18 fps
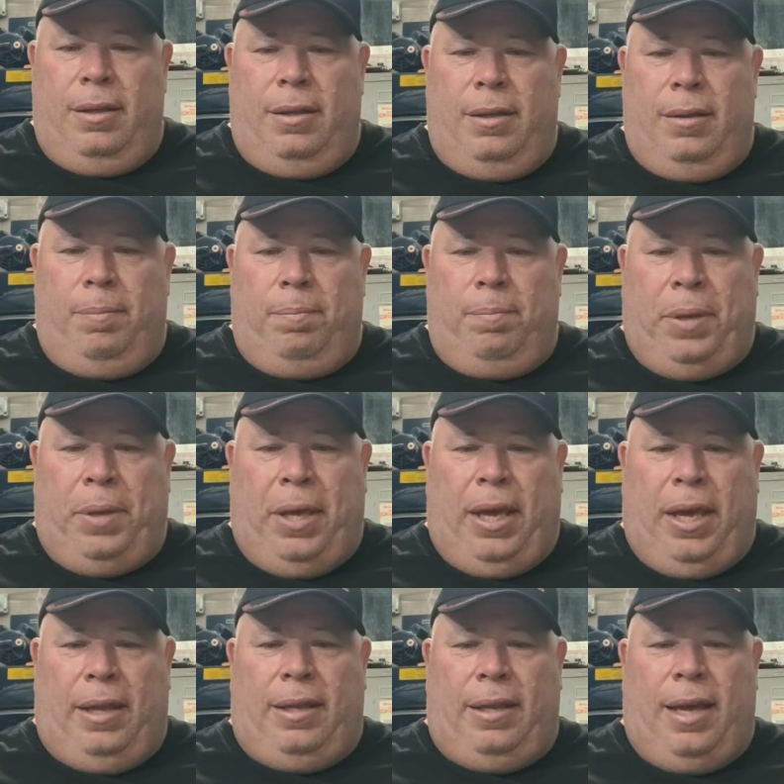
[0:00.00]

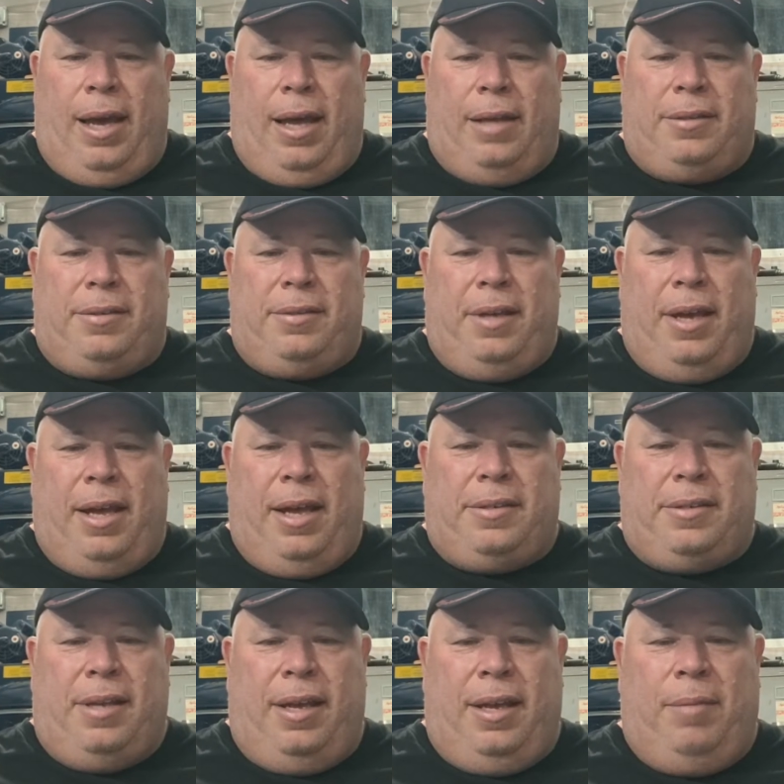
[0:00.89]
Pete, yes,
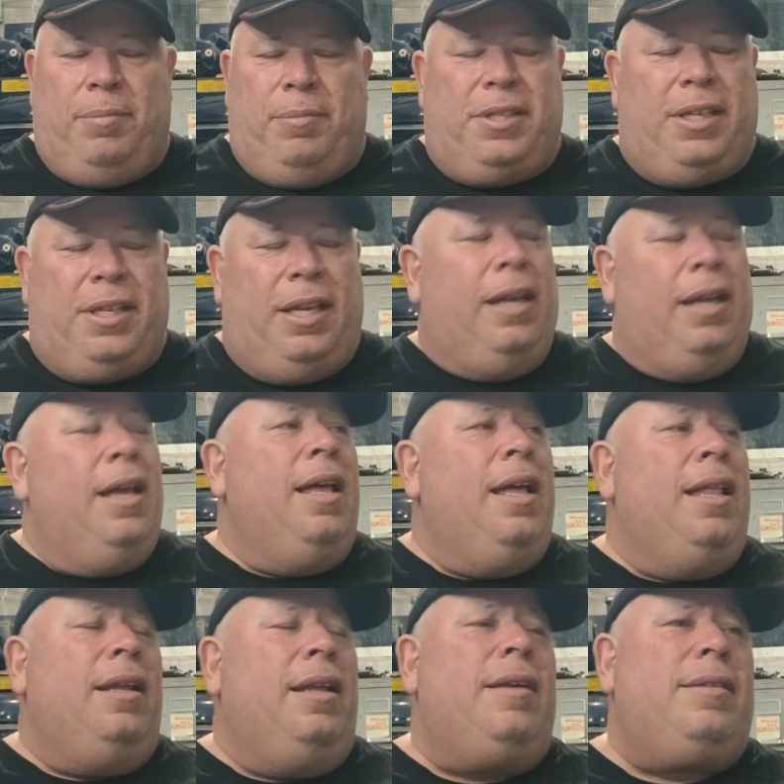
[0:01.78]
AMC.
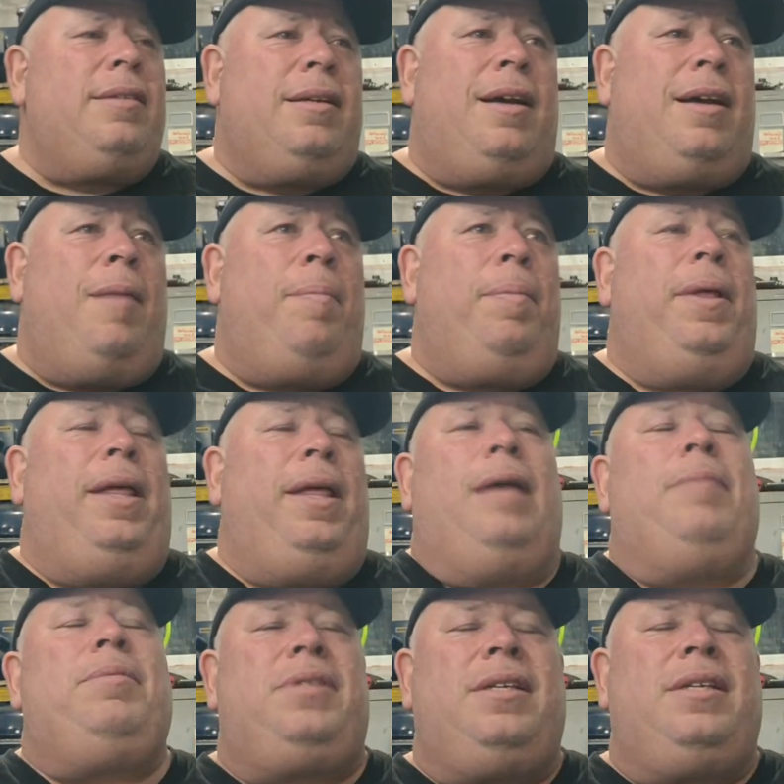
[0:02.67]
There's a couple
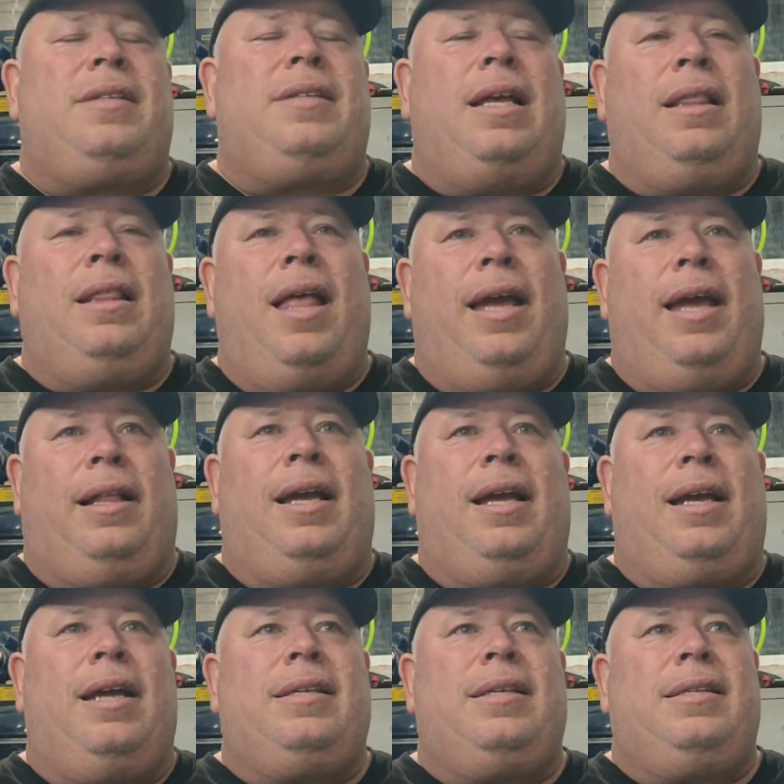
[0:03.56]
AMCs I'd like. Like
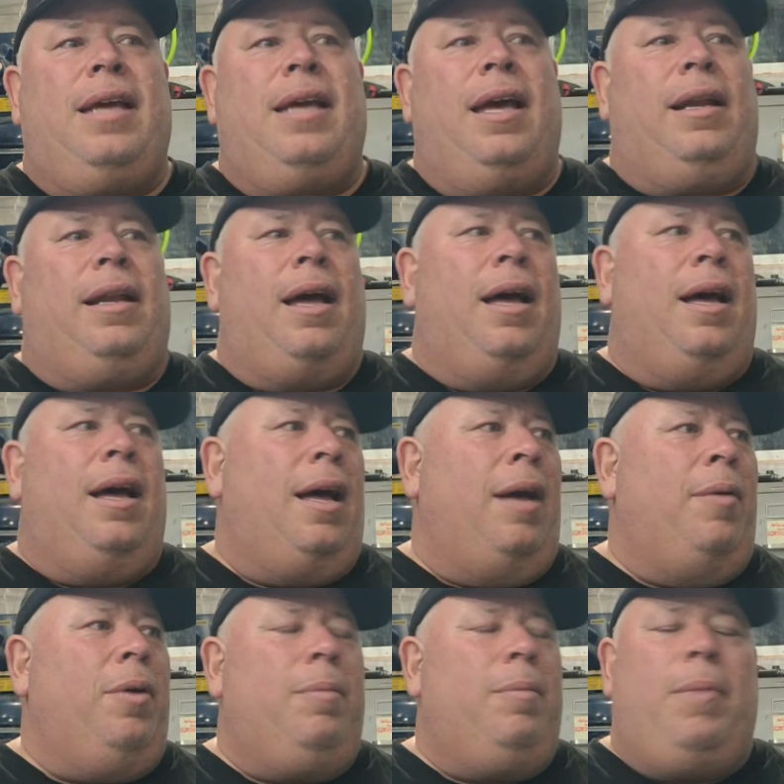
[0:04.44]
I said, I
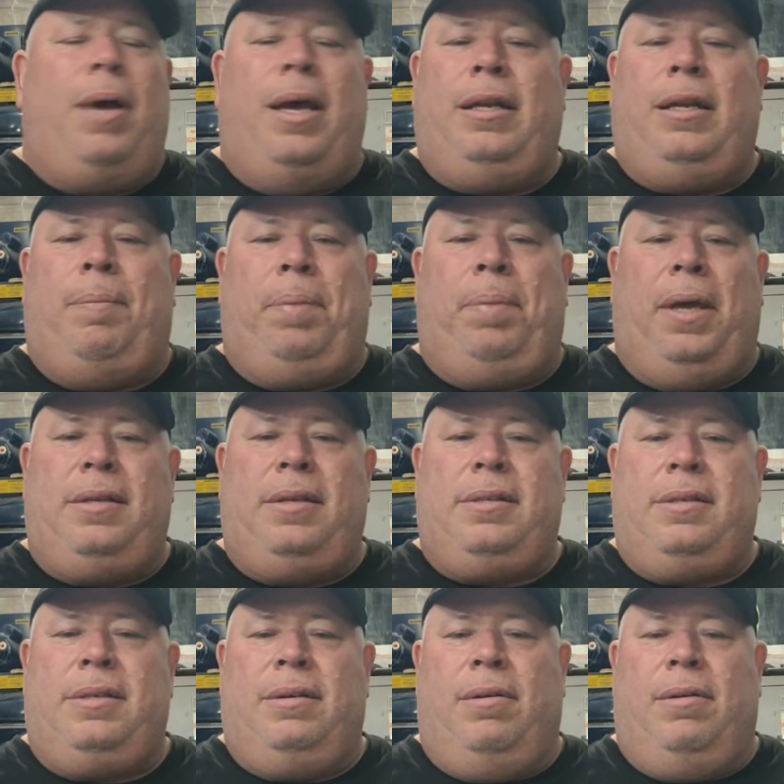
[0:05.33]
wouldn't mind a
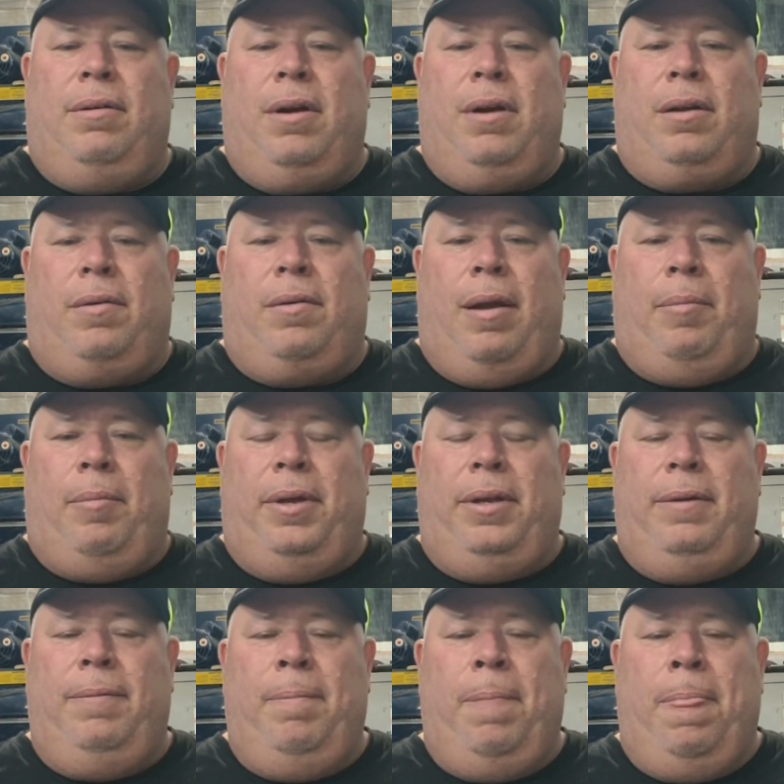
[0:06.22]
Pacer or a Gremlin.